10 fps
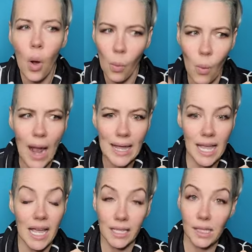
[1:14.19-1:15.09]
Why
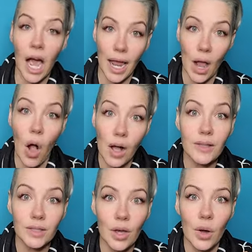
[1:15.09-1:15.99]
can't I
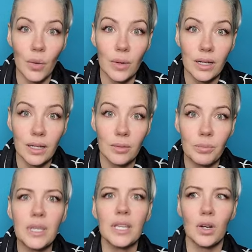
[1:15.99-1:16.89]
also
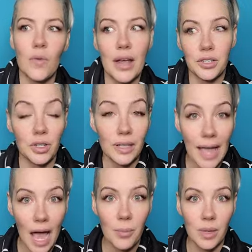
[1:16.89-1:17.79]
be irrationally
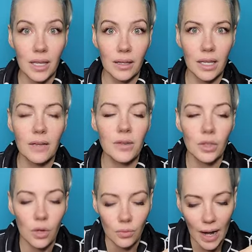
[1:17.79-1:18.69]
happy? Even
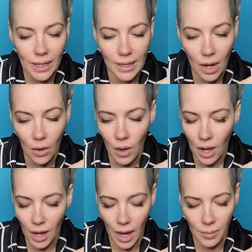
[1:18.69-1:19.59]
though right now
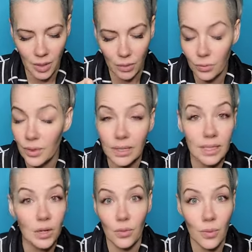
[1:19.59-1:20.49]
I'm in a
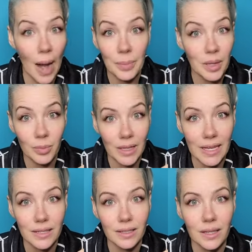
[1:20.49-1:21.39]
really crappy
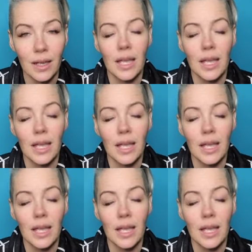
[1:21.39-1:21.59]
place,